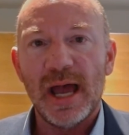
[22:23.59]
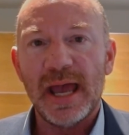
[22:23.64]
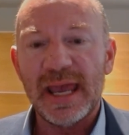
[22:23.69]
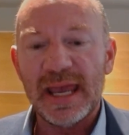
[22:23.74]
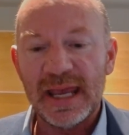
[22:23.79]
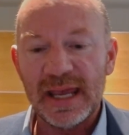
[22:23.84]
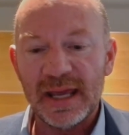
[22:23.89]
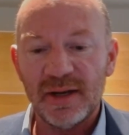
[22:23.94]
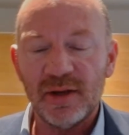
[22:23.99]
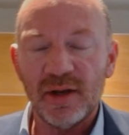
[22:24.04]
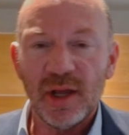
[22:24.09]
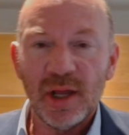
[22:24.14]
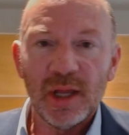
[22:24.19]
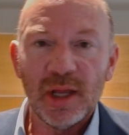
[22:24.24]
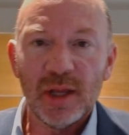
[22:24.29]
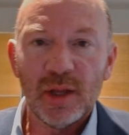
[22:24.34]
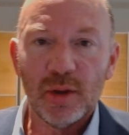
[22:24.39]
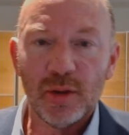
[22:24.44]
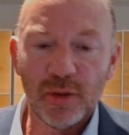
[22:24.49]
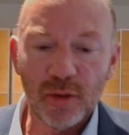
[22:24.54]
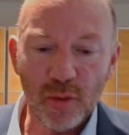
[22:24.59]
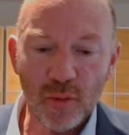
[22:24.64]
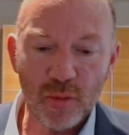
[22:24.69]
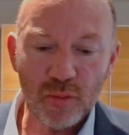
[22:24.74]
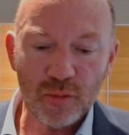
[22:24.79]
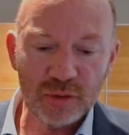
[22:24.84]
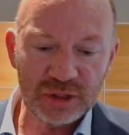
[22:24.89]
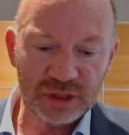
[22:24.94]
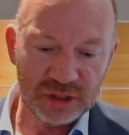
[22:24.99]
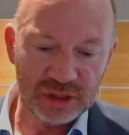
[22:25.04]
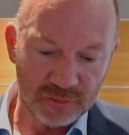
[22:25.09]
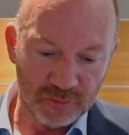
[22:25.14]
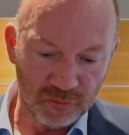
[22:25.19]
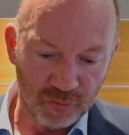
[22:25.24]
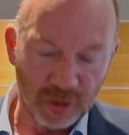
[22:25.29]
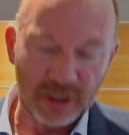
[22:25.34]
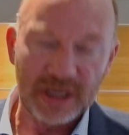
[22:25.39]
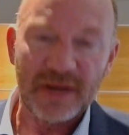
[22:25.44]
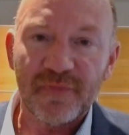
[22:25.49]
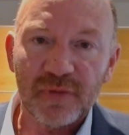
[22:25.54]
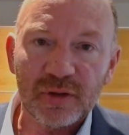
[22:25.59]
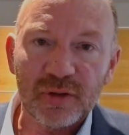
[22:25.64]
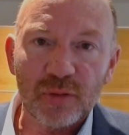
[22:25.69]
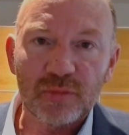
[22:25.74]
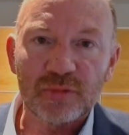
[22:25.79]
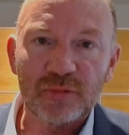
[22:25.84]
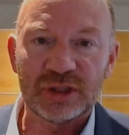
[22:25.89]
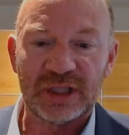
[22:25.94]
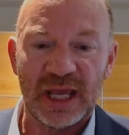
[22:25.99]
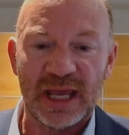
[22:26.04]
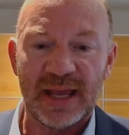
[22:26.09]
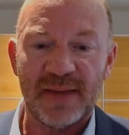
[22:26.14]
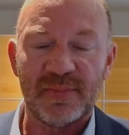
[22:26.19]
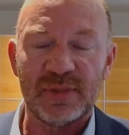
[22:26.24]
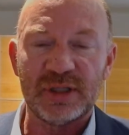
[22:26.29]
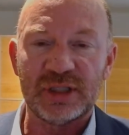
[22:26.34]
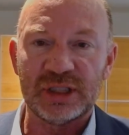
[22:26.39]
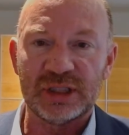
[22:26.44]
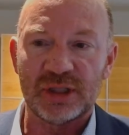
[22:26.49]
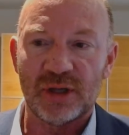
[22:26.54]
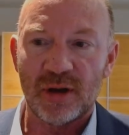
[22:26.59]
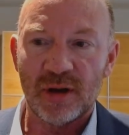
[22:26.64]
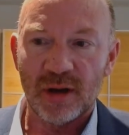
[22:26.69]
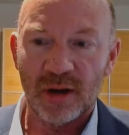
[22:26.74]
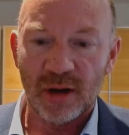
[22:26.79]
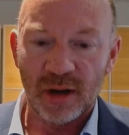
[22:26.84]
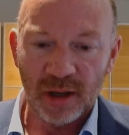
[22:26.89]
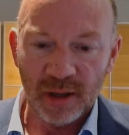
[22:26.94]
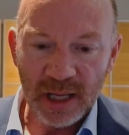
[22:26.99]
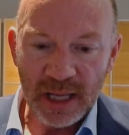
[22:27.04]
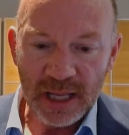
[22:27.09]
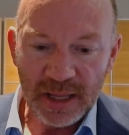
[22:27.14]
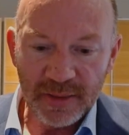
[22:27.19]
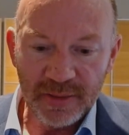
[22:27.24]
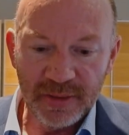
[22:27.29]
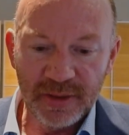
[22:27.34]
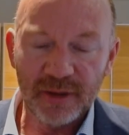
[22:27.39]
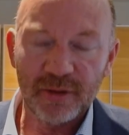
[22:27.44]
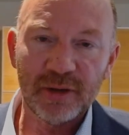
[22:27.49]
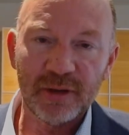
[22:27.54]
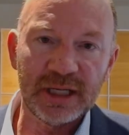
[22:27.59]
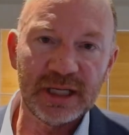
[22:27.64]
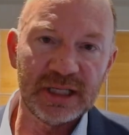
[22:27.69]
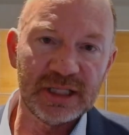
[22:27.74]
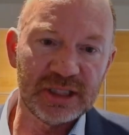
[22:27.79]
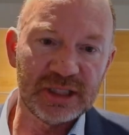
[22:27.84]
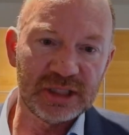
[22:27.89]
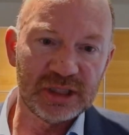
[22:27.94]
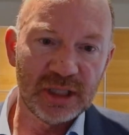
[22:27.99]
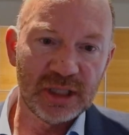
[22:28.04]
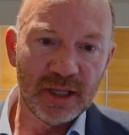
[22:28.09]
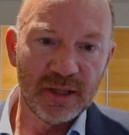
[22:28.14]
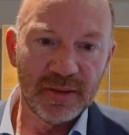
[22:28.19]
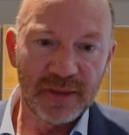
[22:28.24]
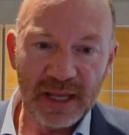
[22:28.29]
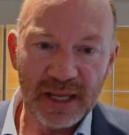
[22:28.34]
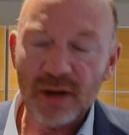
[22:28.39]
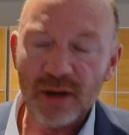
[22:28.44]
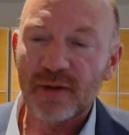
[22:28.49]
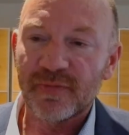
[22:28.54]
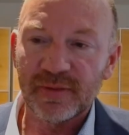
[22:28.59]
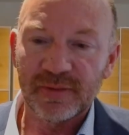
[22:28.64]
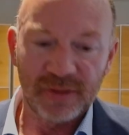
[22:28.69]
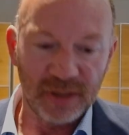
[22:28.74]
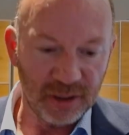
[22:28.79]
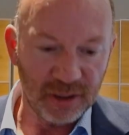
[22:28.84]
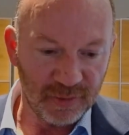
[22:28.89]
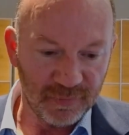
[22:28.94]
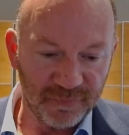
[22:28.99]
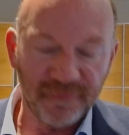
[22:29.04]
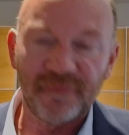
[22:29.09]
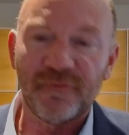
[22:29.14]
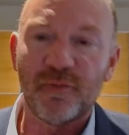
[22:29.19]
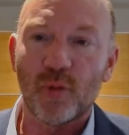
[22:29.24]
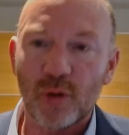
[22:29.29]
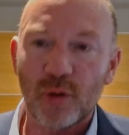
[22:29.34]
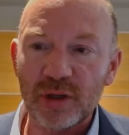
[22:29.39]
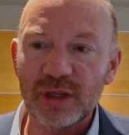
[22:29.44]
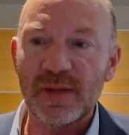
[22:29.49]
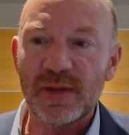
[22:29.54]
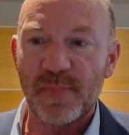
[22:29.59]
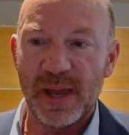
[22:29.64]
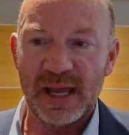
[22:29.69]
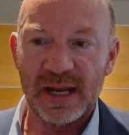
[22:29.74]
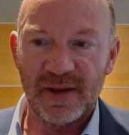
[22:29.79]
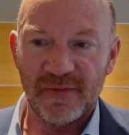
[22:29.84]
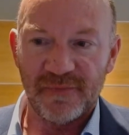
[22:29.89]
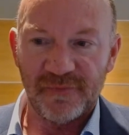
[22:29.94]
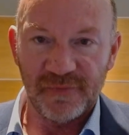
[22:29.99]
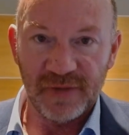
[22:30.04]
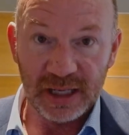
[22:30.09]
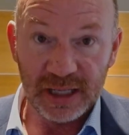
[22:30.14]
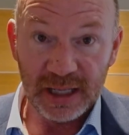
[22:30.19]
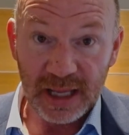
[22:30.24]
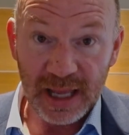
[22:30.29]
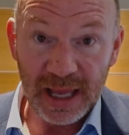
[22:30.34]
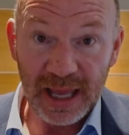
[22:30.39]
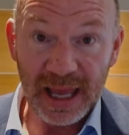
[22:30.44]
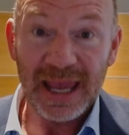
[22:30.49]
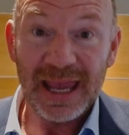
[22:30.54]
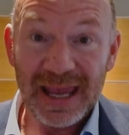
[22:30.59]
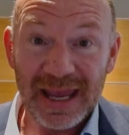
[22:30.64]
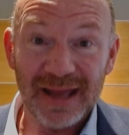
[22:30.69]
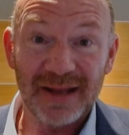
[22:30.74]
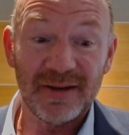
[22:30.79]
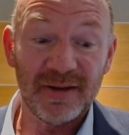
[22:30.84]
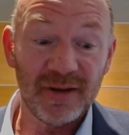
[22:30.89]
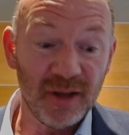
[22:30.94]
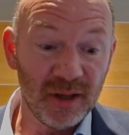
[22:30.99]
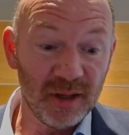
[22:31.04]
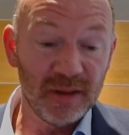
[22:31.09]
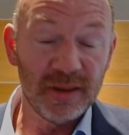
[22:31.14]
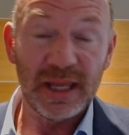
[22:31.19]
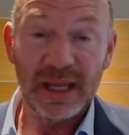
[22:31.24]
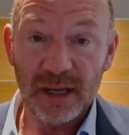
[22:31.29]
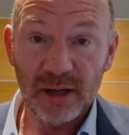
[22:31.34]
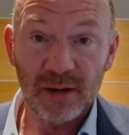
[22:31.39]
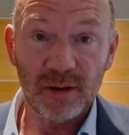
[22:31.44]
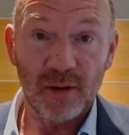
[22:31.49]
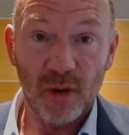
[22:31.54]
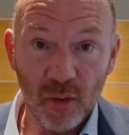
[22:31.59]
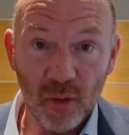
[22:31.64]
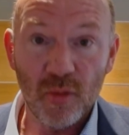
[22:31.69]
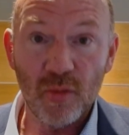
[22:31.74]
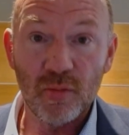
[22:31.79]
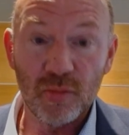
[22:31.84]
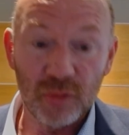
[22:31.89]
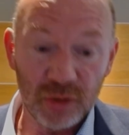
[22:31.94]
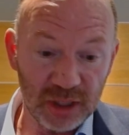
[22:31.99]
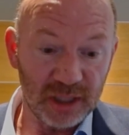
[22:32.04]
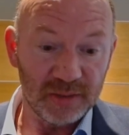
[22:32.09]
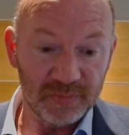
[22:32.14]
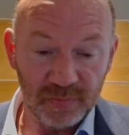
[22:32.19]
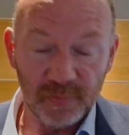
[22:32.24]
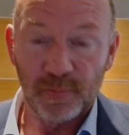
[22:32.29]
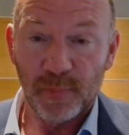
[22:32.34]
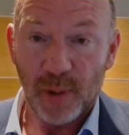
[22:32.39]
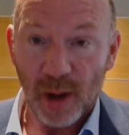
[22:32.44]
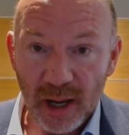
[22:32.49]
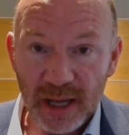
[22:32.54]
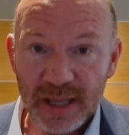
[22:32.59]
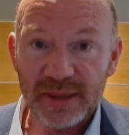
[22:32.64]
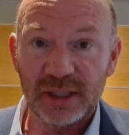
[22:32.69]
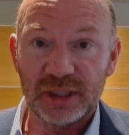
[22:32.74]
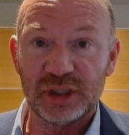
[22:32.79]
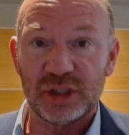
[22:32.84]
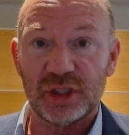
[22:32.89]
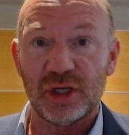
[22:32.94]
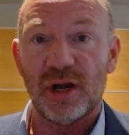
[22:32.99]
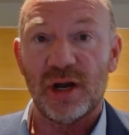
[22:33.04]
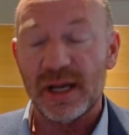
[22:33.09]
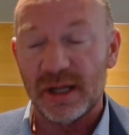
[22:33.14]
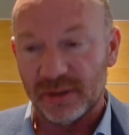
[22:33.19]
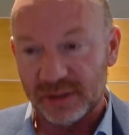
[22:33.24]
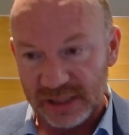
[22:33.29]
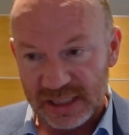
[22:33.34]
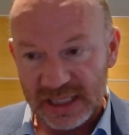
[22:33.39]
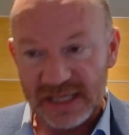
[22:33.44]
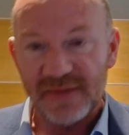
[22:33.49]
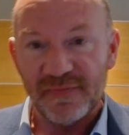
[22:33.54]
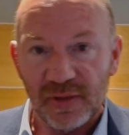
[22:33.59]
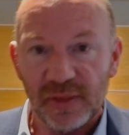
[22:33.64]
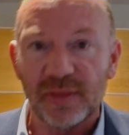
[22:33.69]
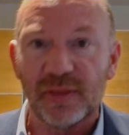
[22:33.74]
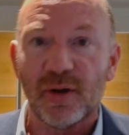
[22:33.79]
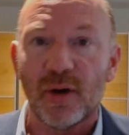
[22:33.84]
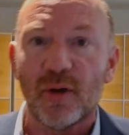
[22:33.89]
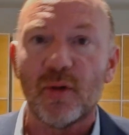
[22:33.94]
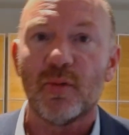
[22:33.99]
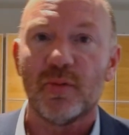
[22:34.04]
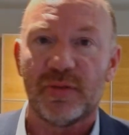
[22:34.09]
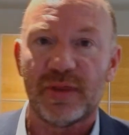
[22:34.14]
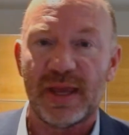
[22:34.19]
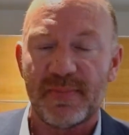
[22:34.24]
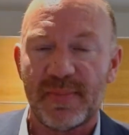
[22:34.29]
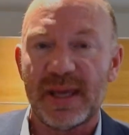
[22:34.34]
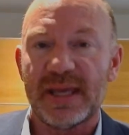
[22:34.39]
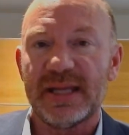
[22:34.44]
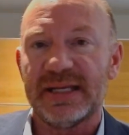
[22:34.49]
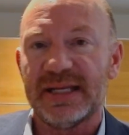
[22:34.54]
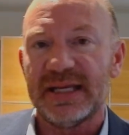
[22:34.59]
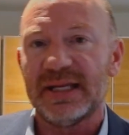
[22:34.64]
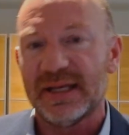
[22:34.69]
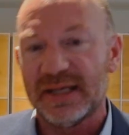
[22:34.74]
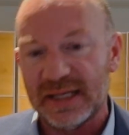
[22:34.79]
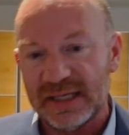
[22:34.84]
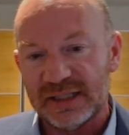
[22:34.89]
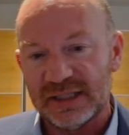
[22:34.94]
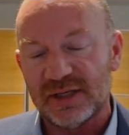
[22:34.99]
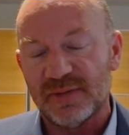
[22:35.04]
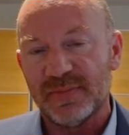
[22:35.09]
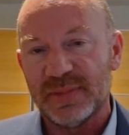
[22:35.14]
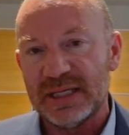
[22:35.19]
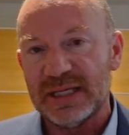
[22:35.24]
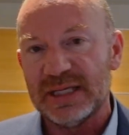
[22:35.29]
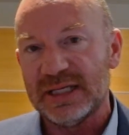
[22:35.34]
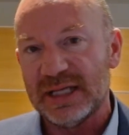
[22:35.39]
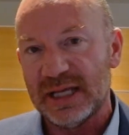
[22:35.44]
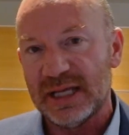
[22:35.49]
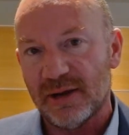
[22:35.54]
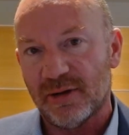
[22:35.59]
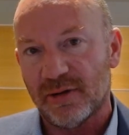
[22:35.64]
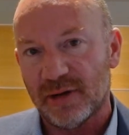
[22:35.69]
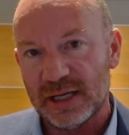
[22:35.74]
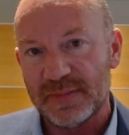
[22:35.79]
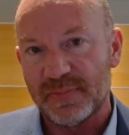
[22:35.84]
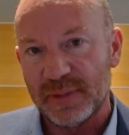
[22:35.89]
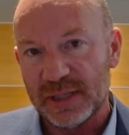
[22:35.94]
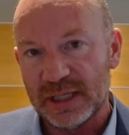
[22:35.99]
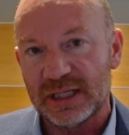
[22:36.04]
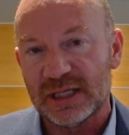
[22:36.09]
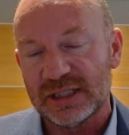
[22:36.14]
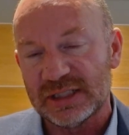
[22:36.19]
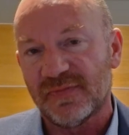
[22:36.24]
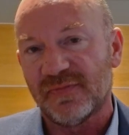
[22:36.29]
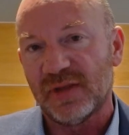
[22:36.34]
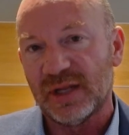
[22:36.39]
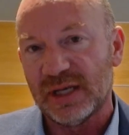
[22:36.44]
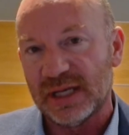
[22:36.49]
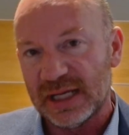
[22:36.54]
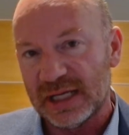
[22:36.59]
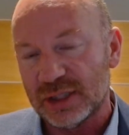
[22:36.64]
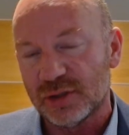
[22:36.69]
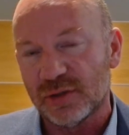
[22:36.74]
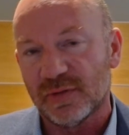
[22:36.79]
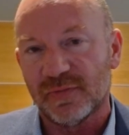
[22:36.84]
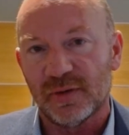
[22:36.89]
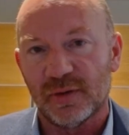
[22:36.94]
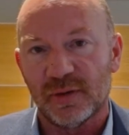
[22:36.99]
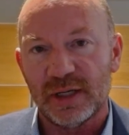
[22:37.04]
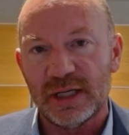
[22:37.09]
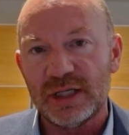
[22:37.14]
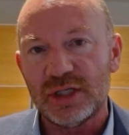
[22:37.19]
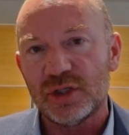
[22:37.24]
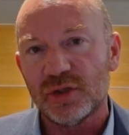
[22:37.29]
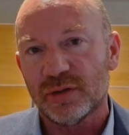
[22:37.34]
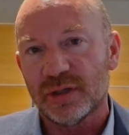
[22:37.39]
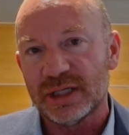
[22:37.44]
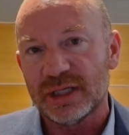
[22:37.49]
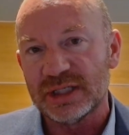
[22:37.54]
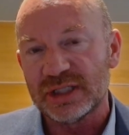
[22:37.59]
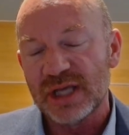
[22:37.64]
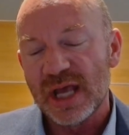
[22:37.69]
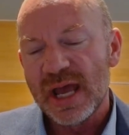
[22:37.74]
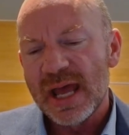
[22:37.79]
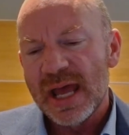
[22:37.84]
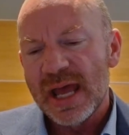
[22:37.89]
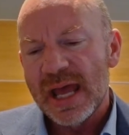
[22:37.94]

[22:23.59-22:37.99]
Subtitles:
And those, whatever those damages are, they are there for the benefit, and they are owned by the child, even though they may need an intermediary because of the nature of their injuries.